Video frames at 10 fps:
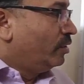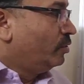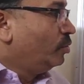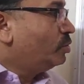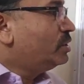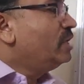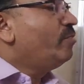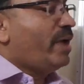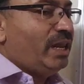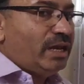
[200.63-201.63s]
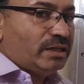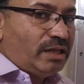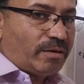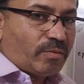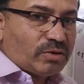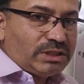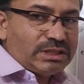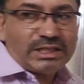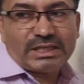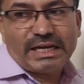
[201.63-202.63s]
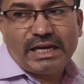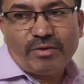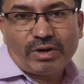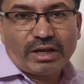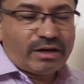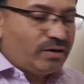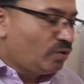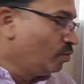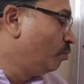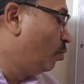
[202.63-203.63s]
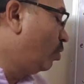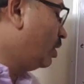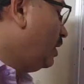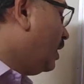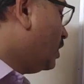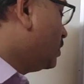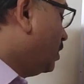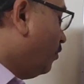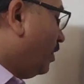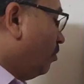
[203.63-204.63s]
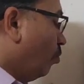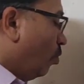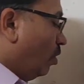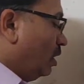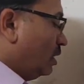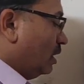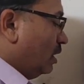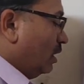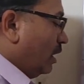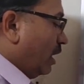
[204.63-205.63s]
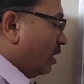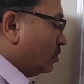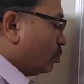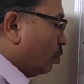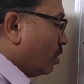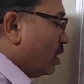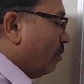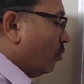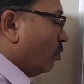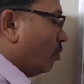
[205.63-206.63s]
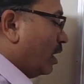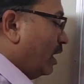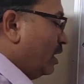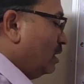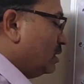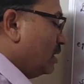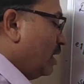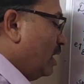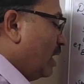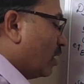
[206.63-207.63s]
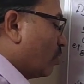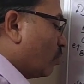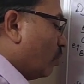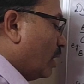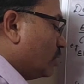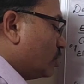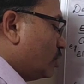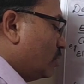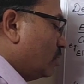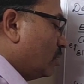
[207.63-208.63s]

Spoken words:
used in many other processes. I have taken two more reaction when molten sodium chloride is electrolyzed.